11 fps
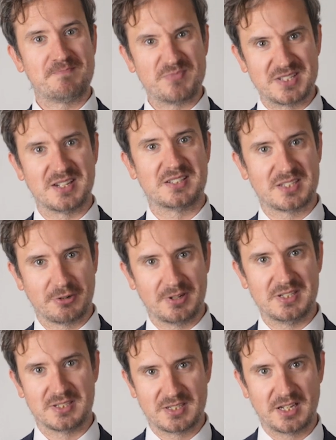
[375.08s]
is
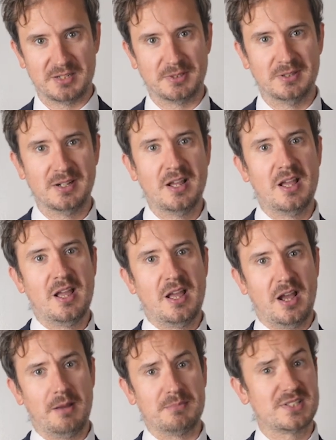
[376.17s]
necessarily sustainable.
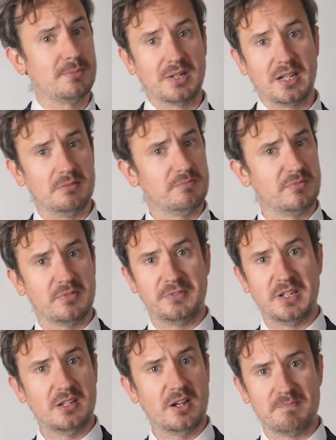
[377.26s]
Similarly,
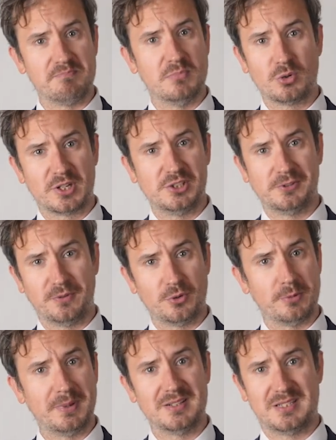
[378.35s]
the mortgage
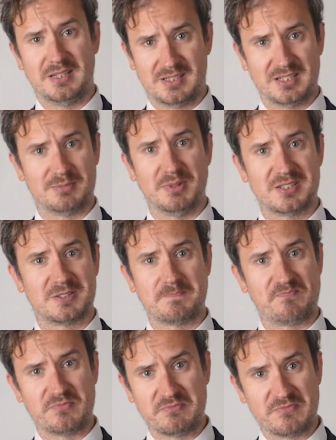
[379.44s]
affordability assessments.
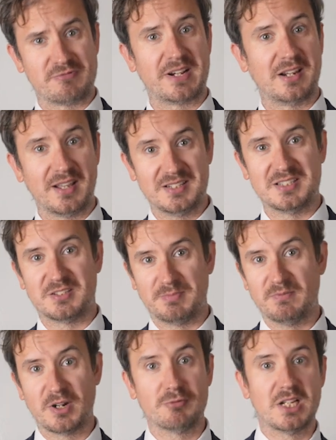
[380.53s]
The regulators have
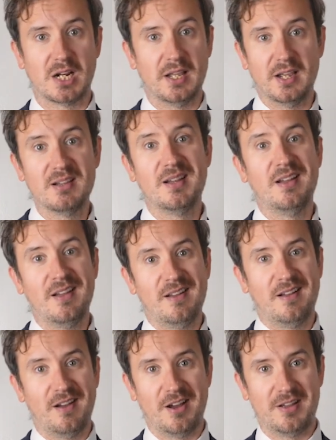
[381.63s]
been very clear
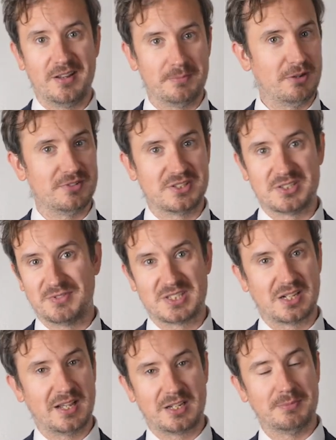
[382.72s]
in appearances at the
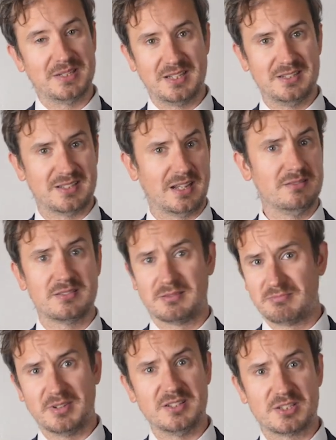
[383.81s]
select committees and
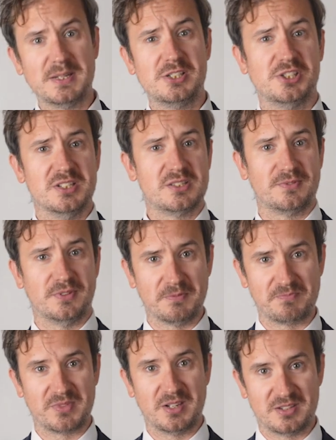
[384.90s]
in speeches
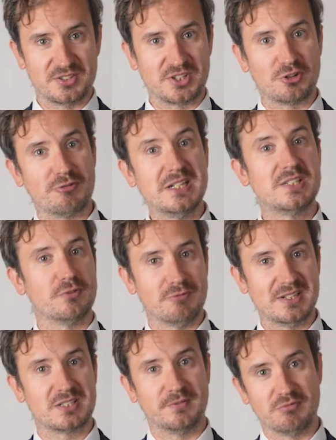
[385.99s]
that it does increase the
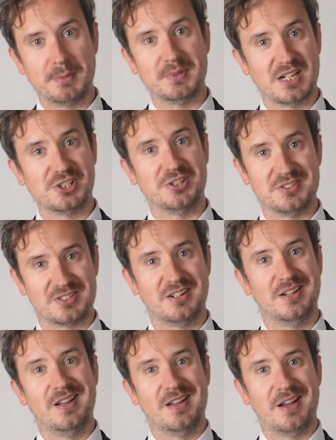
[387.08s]
risk of repossessions
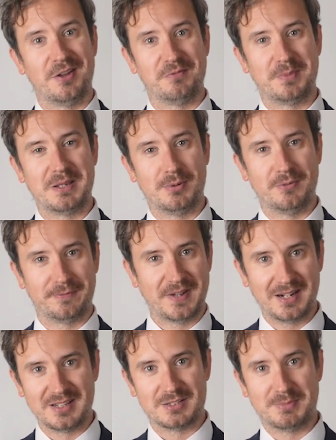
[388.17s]
and of people
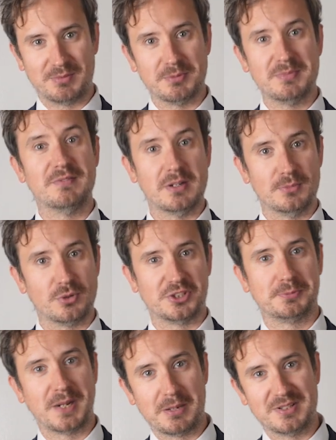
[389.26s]
failing to be able to meet their
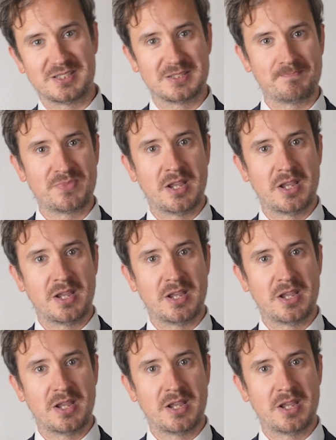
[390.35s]
mortgage payments.